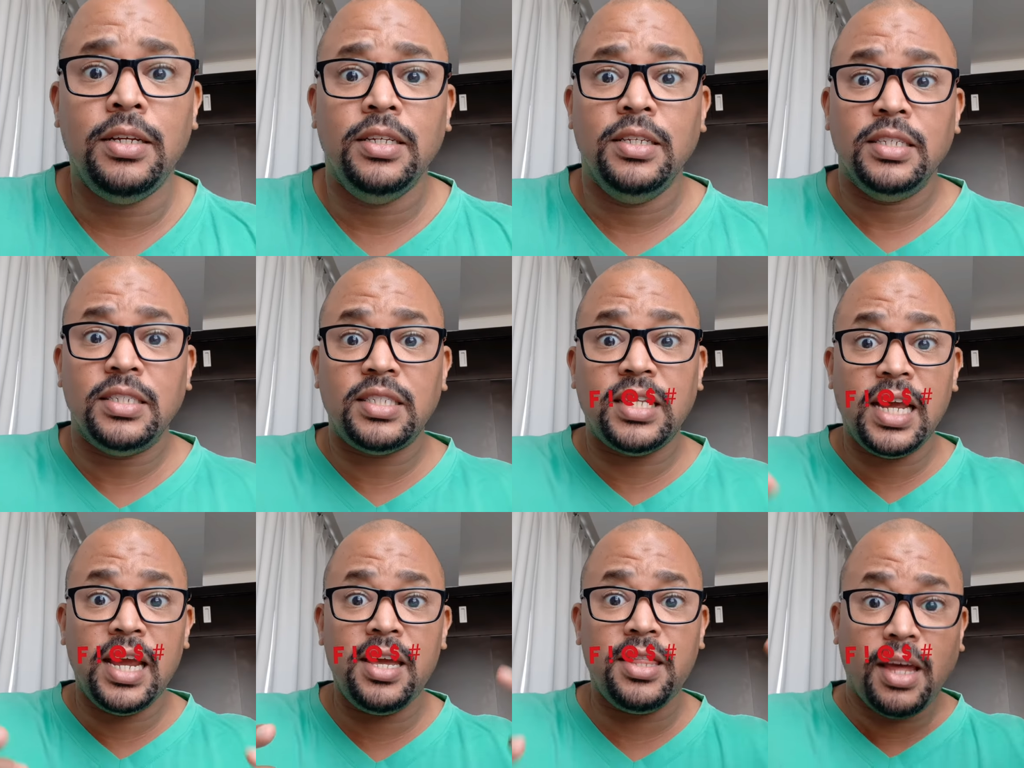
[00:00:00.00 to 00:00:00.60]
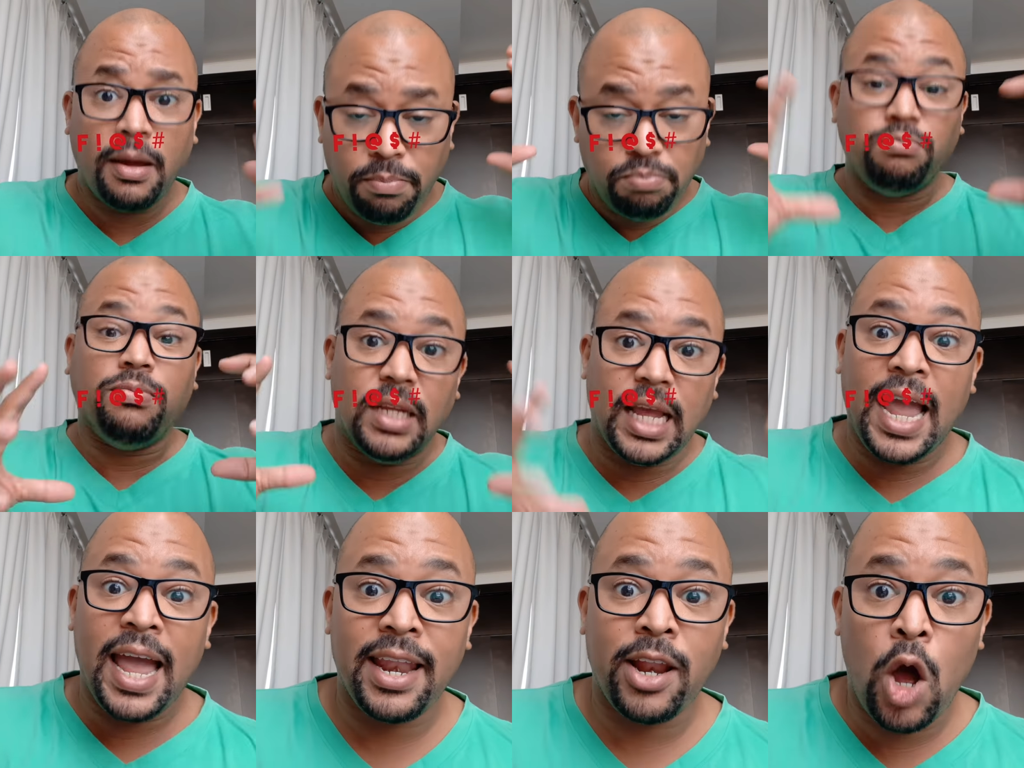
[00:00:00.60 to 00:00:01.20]
Stay the
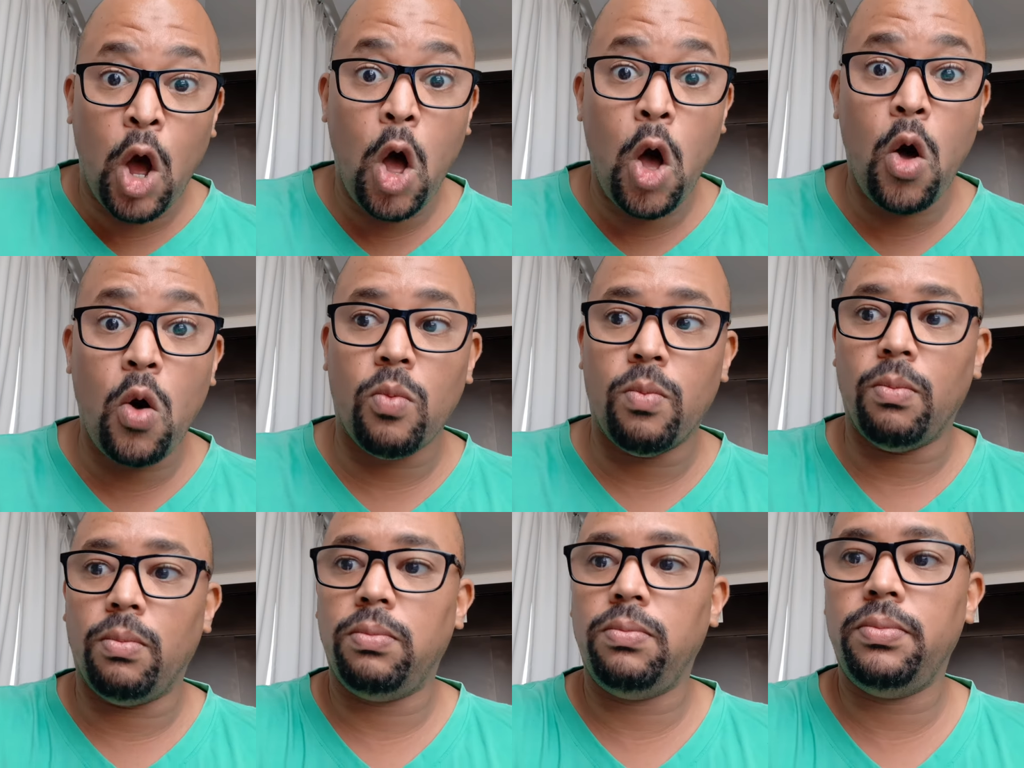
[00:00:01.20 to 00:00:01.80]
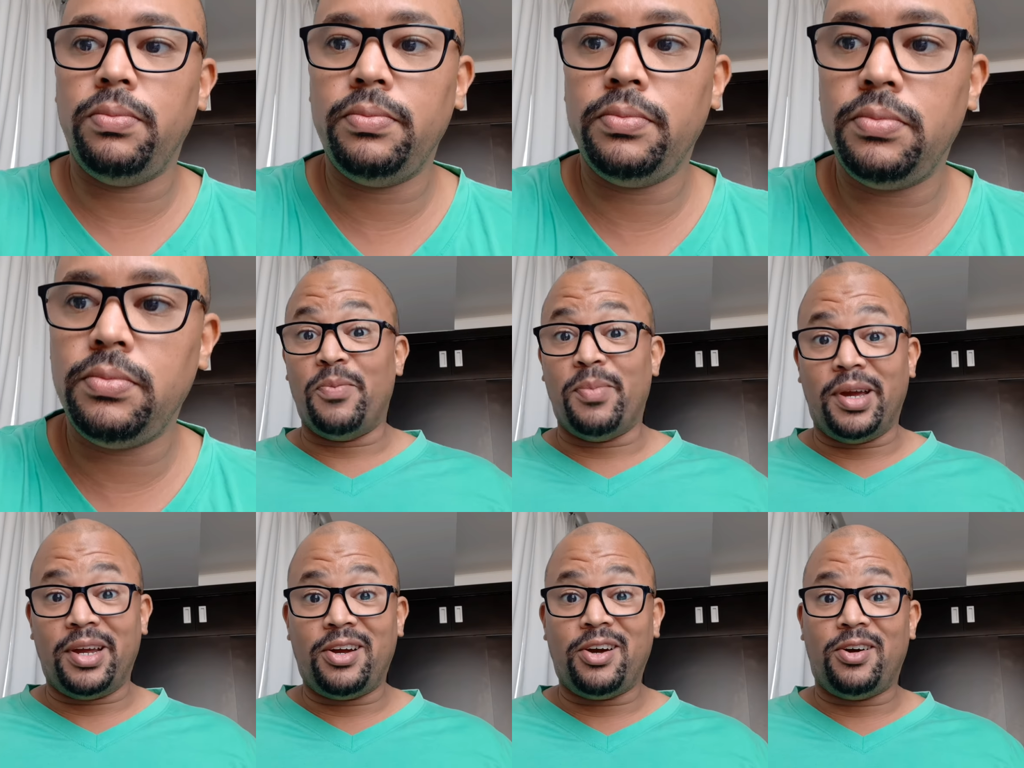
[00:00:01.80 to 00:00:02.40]
at home. Well,
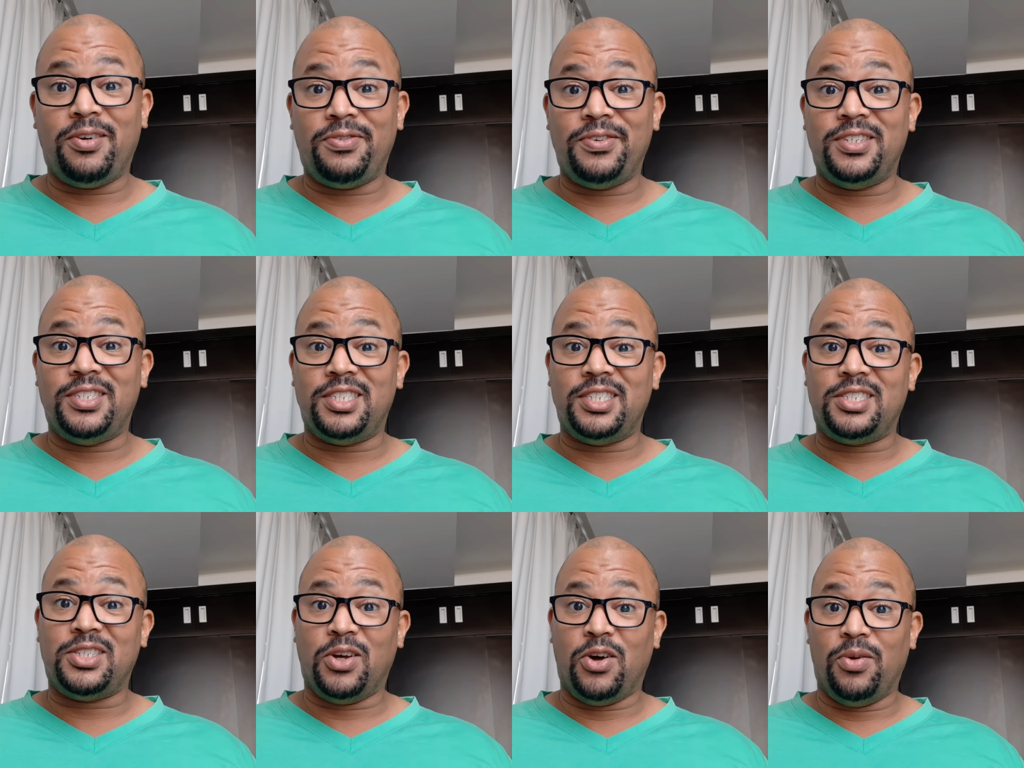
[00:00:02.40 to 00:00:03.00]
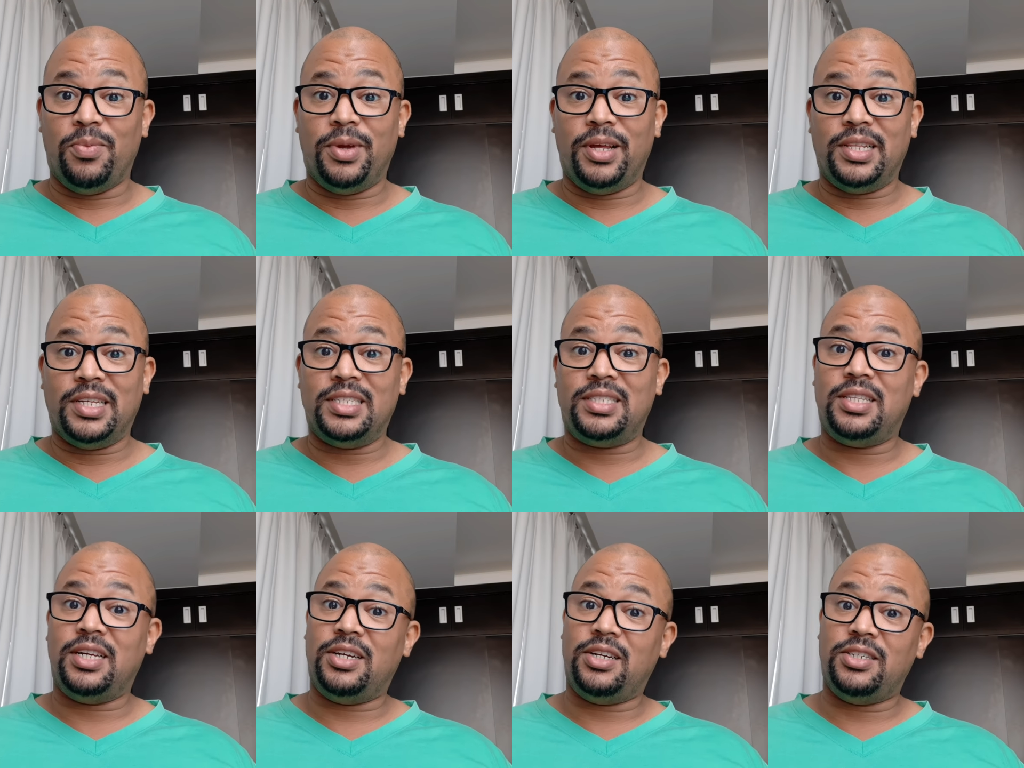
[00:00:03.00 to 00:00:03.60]
my girlfriend just told me
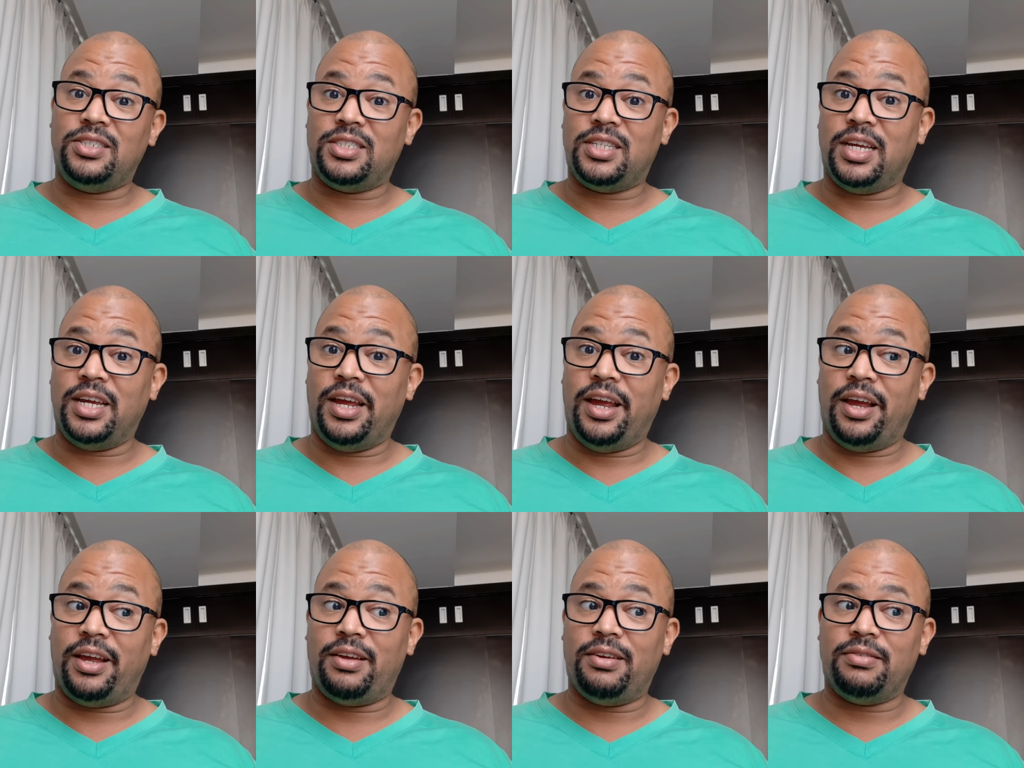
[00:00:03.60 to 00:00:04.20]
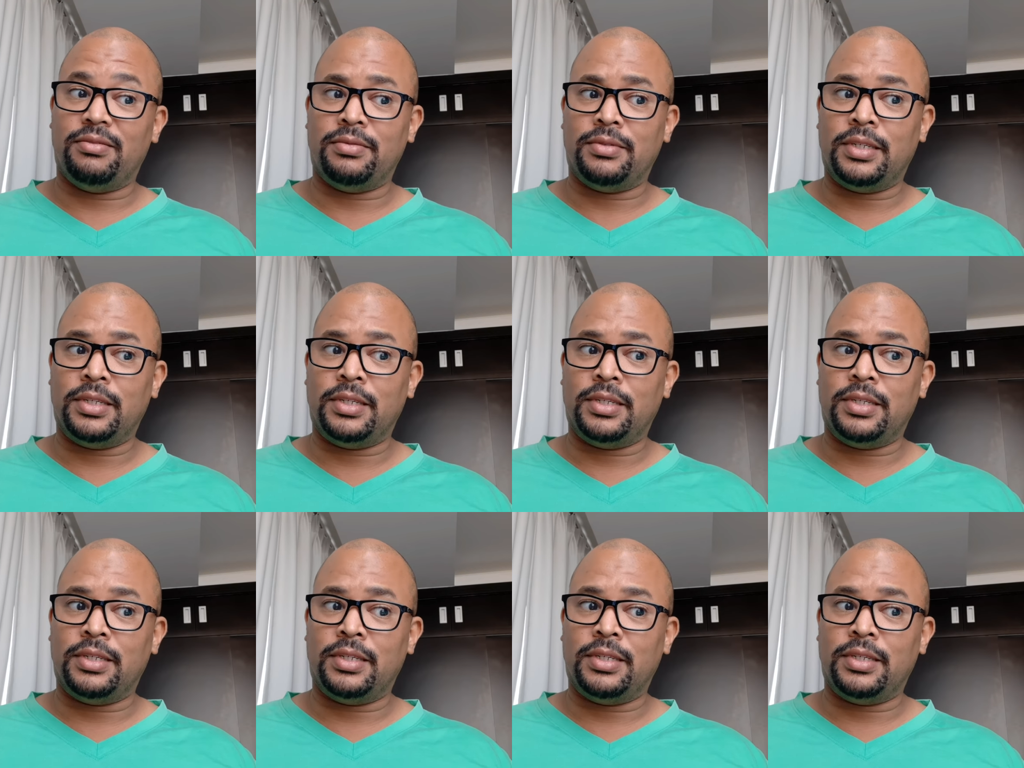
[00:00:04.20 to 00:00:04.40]
that there's like